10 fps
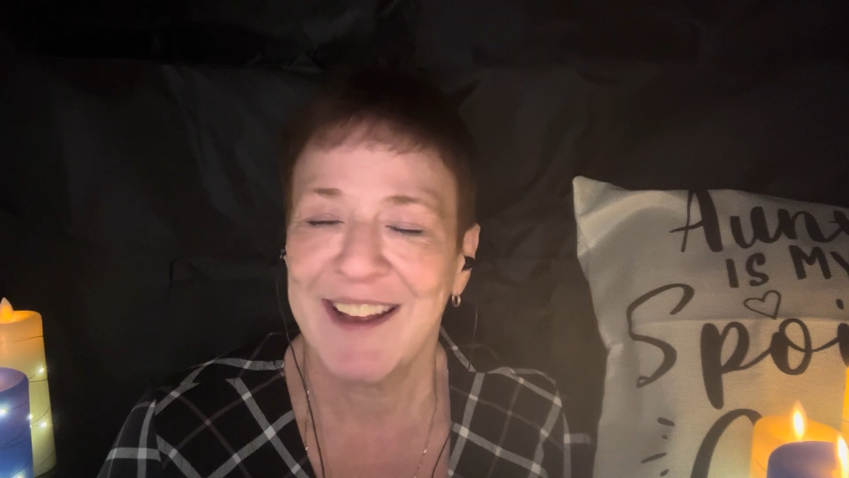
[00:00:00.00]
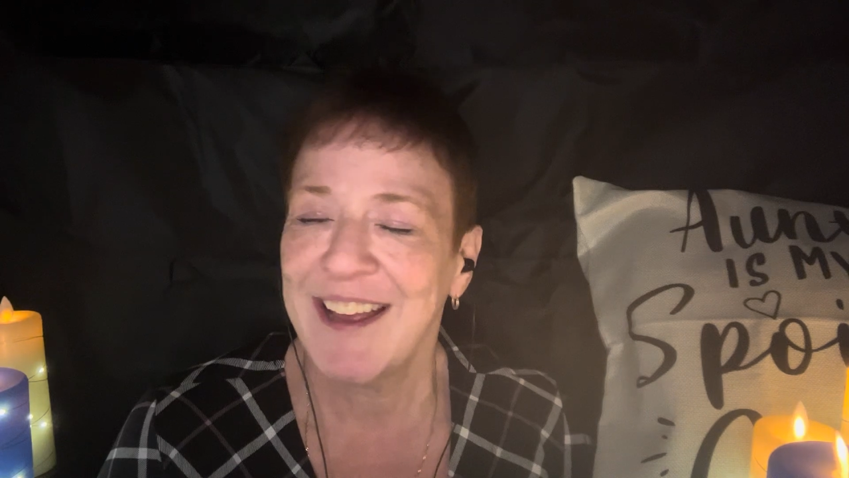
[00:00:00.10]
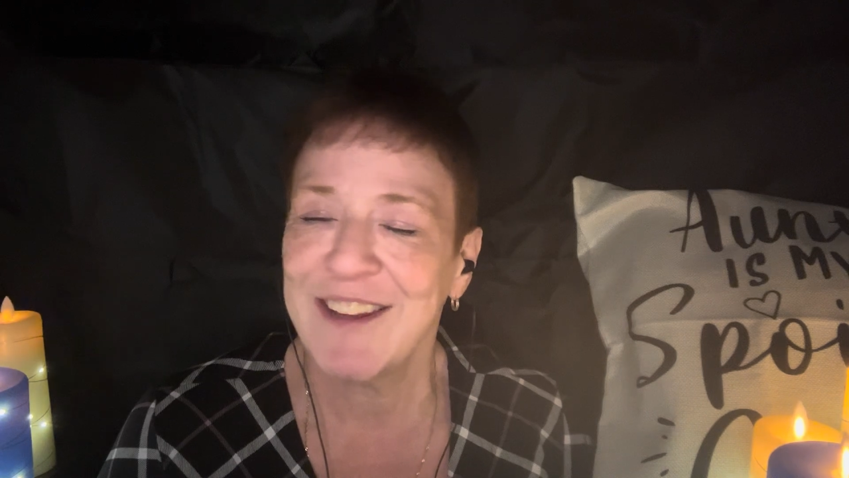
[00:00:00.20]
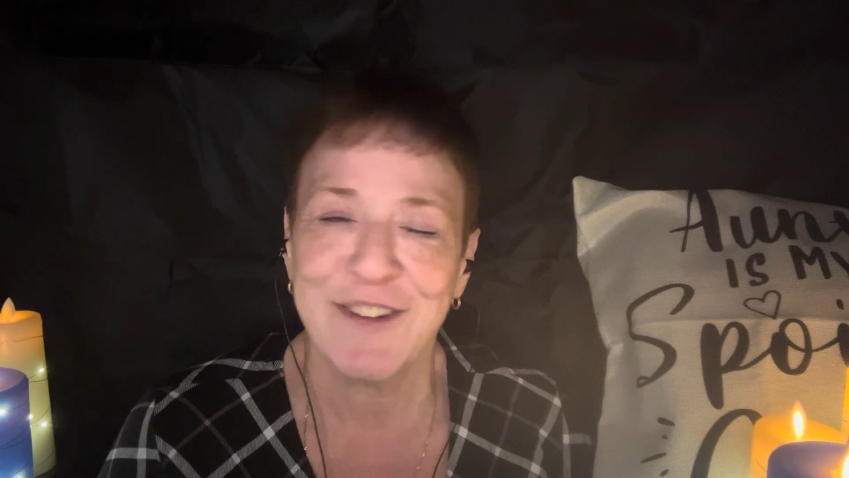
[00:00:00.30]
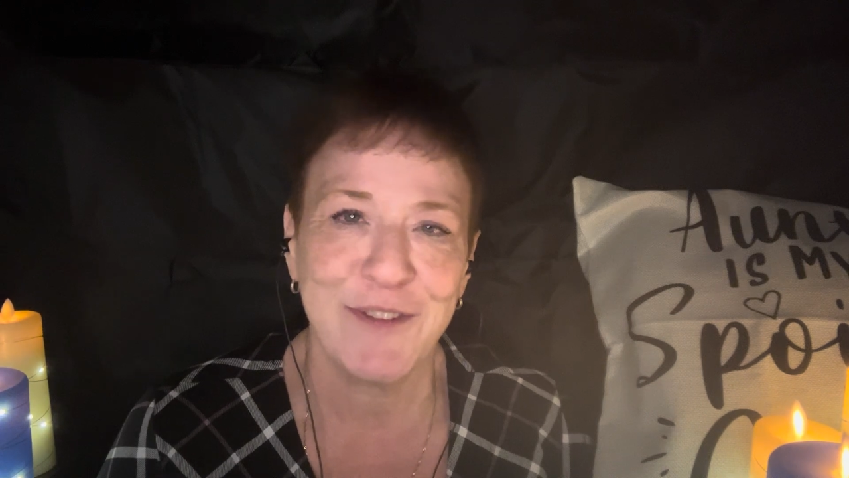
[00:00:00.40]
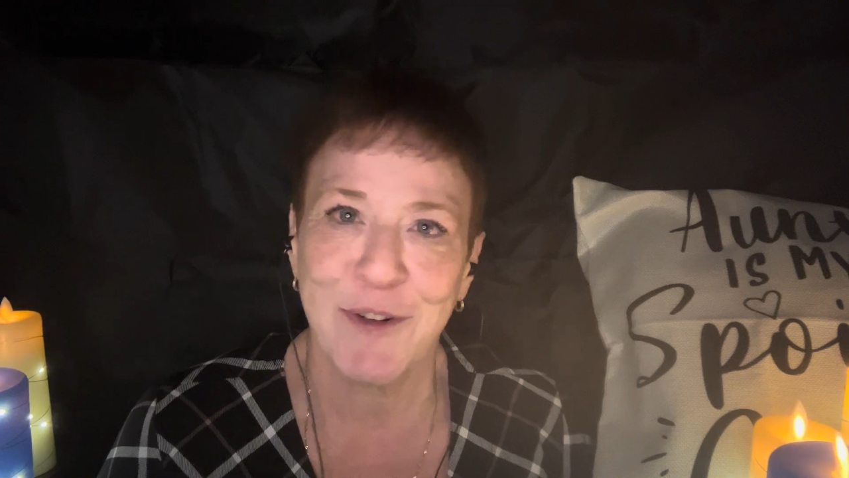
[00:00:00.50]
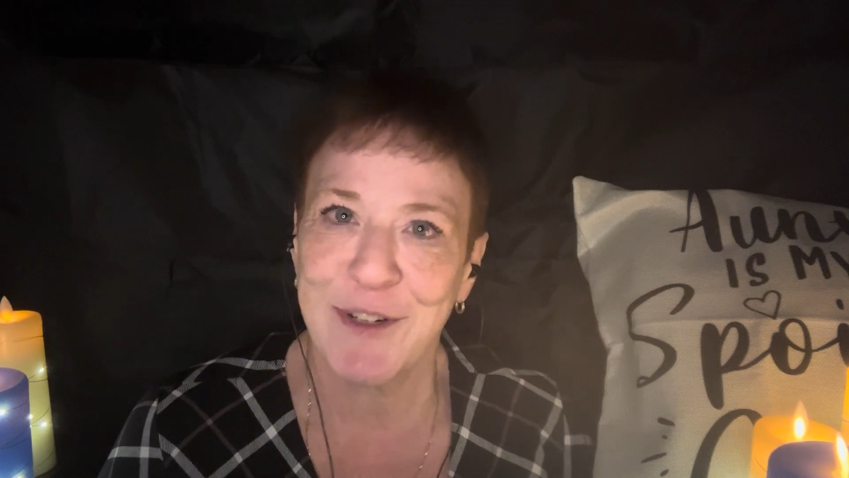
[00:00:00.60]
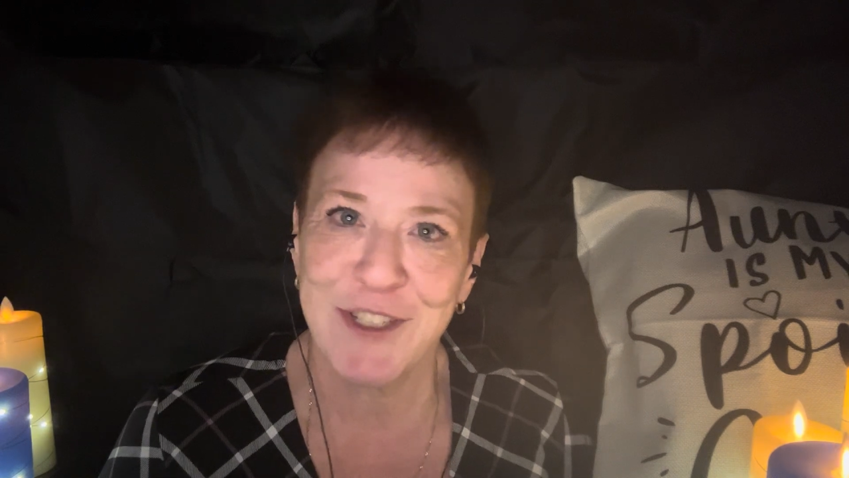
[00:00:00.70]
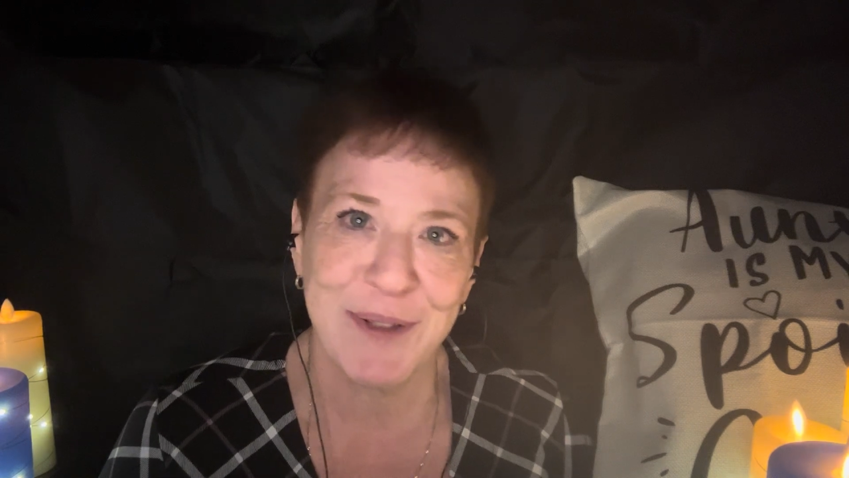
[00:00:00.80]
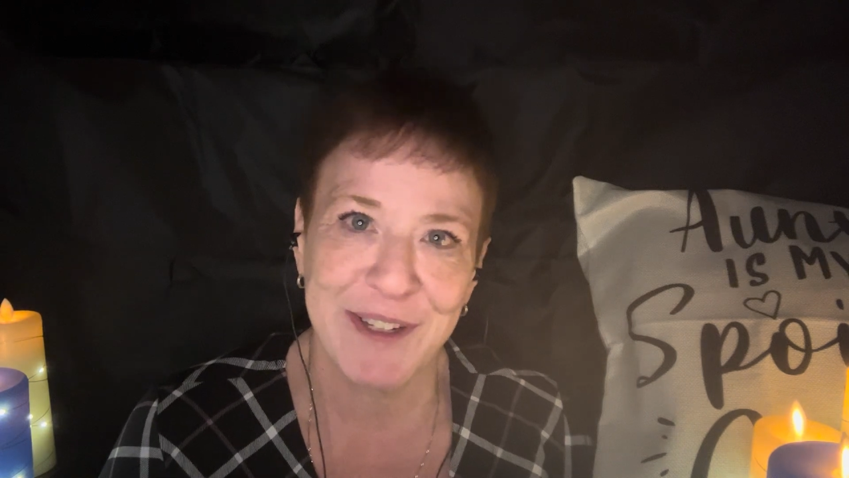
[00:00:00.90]
I look
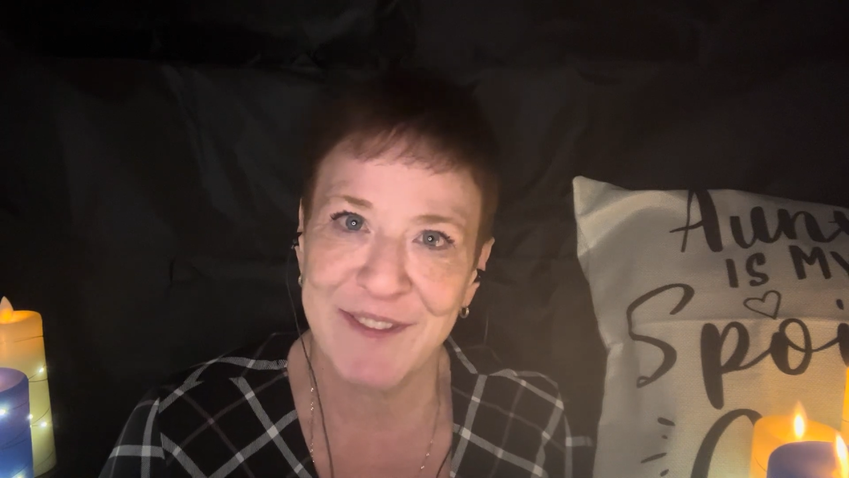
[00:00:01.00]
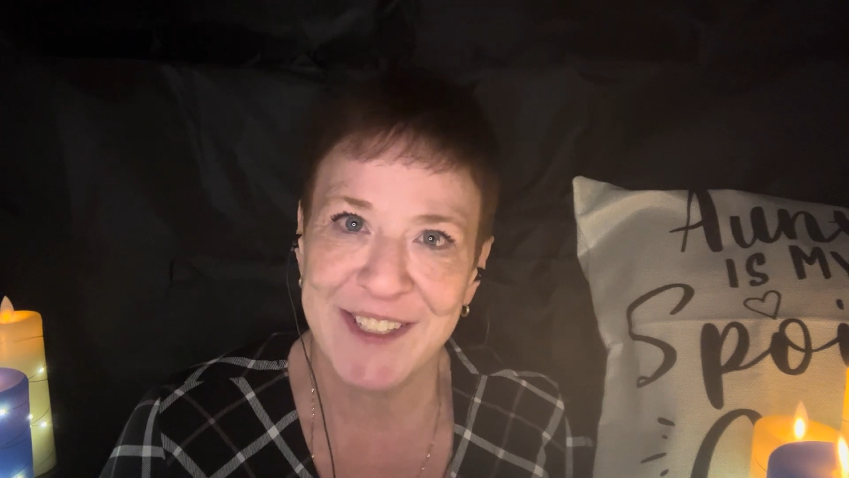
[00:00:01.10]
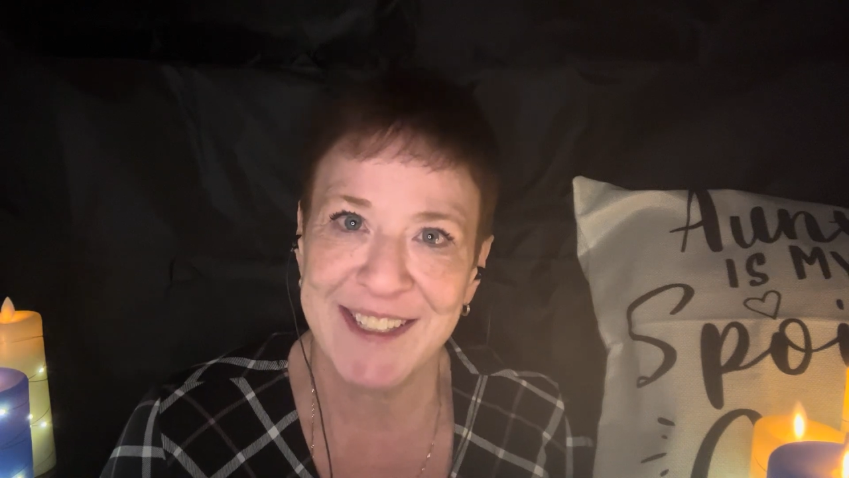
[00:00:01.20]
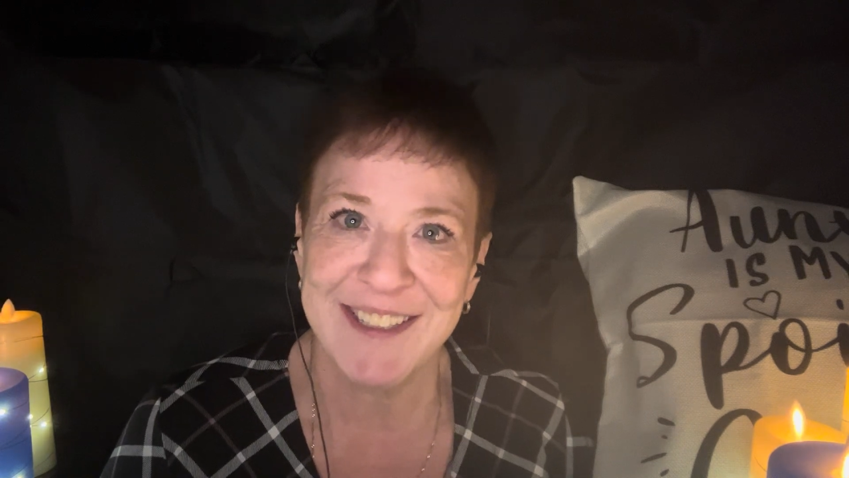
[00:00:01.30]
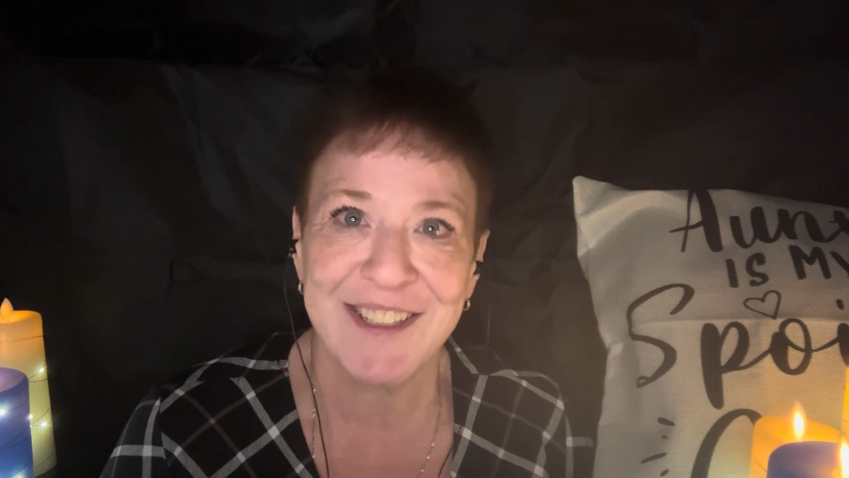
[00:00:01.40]
forward to our visit